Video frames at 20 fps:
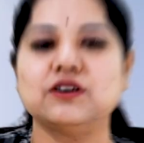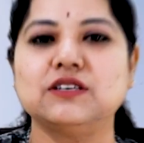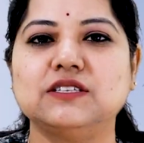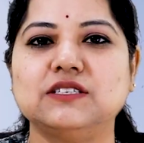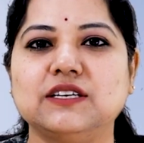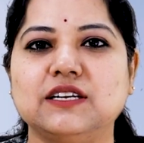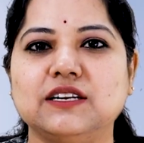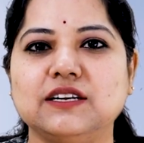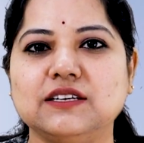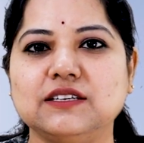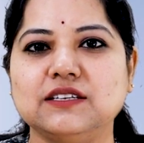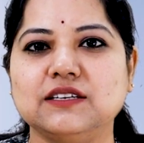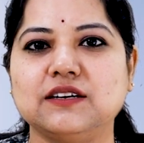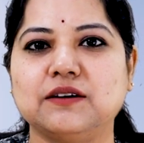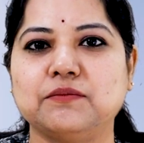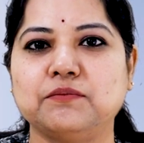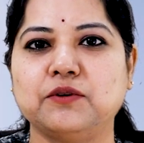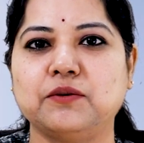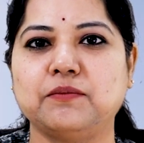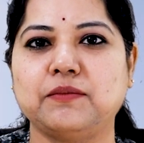or genetic
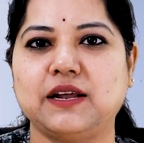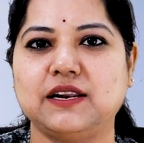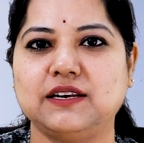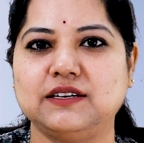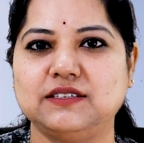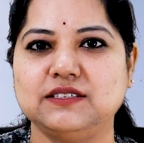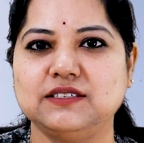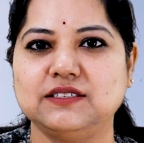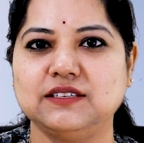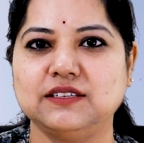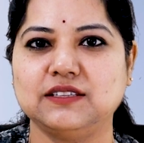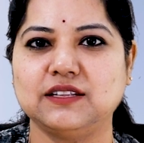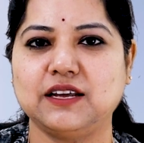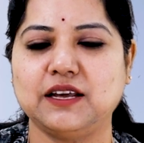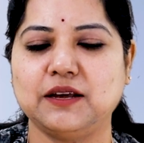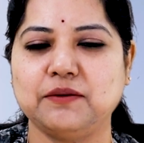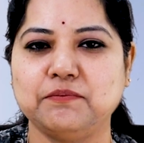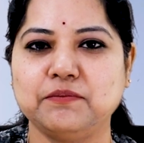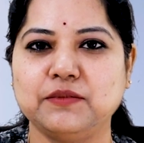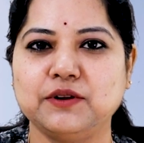abnormalities in
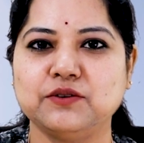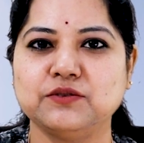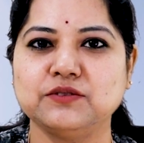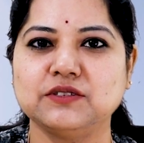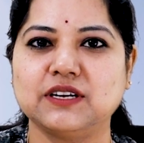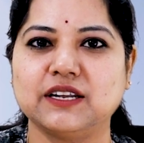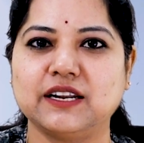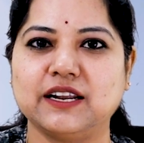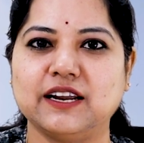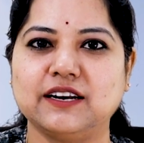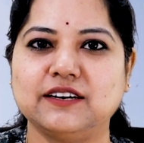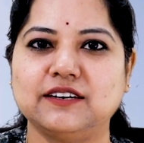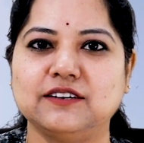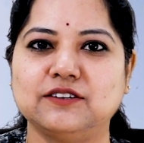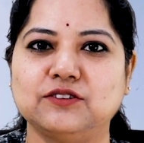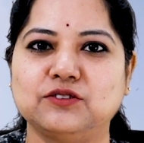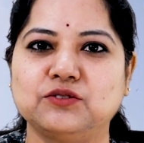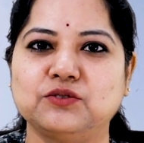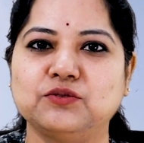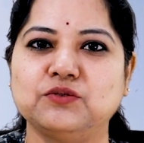the embryos
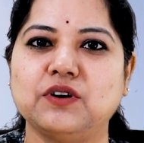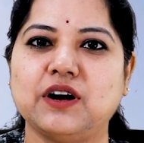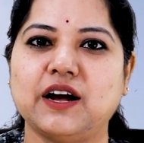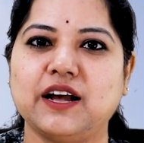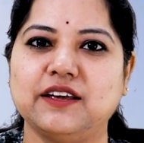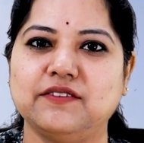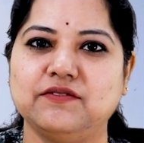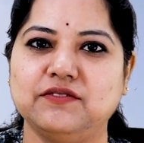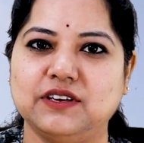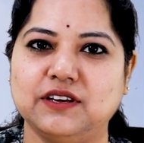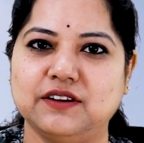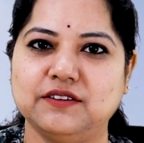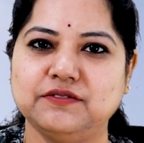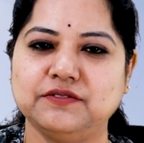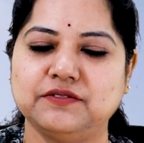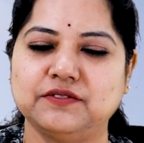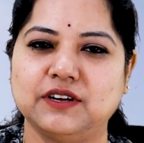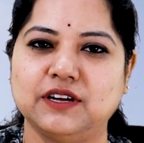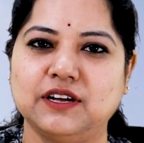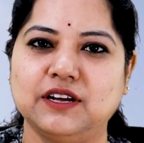created through I V F,